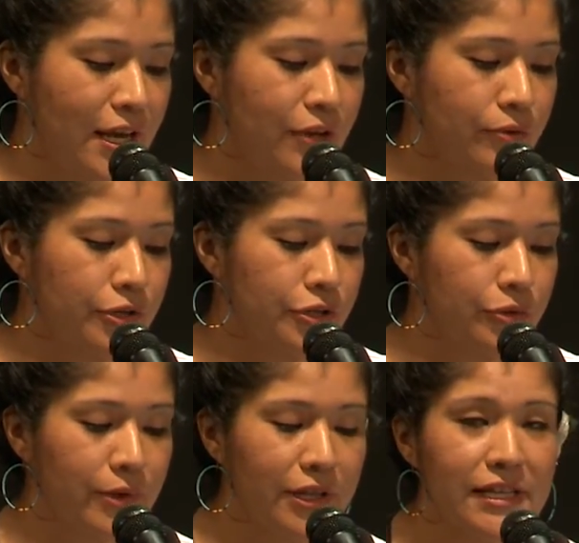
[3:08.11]
in order
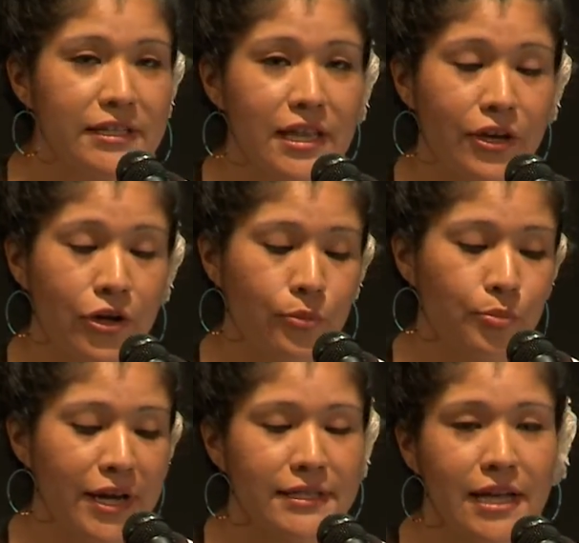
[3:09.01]
to release, let go,
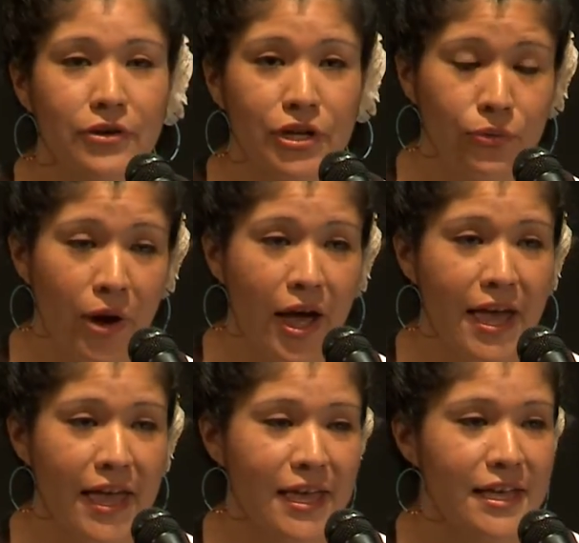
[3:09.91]
break down, and
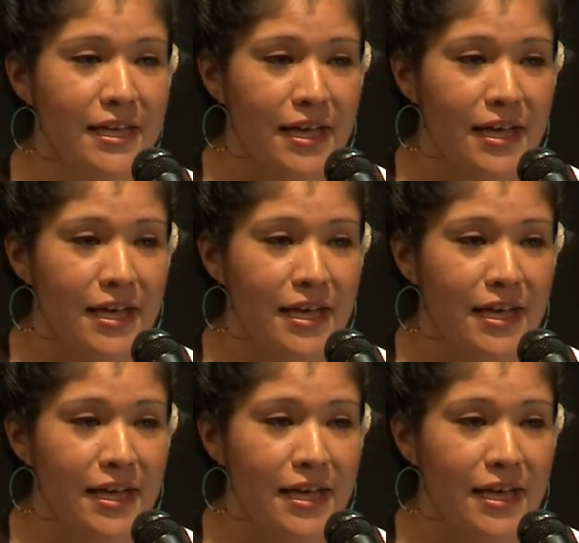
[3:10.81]
cry.